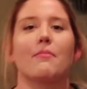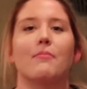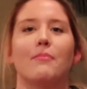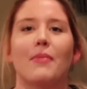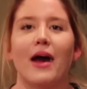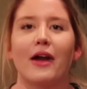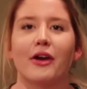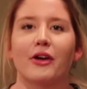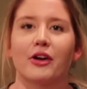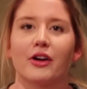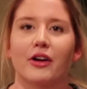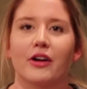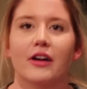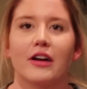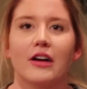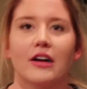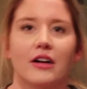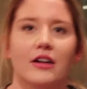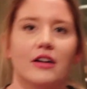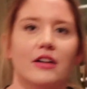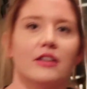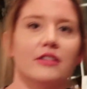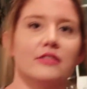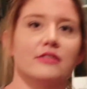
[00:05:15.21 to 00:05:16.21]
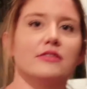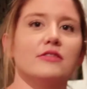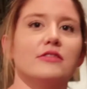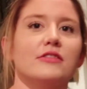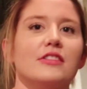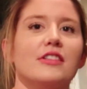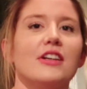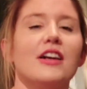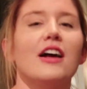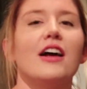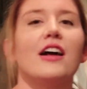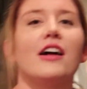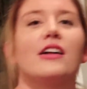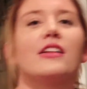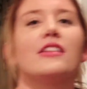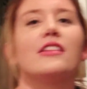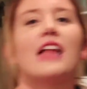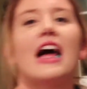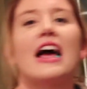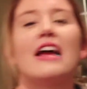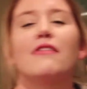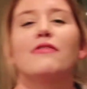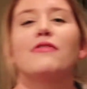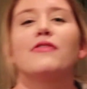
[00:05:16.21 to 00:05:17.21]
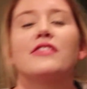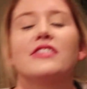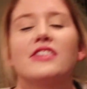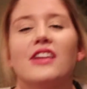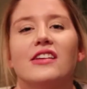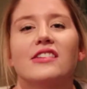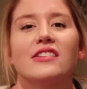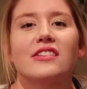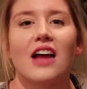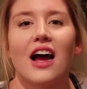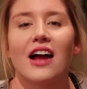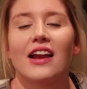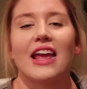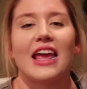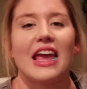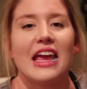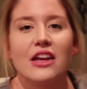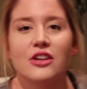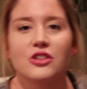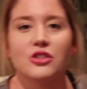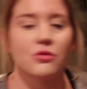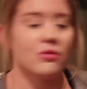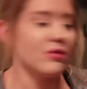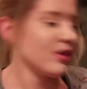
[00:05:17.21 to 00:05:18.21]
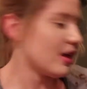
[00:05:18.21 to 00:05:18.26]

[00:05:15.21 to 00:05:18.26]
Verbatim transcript: him better. Life does not hand you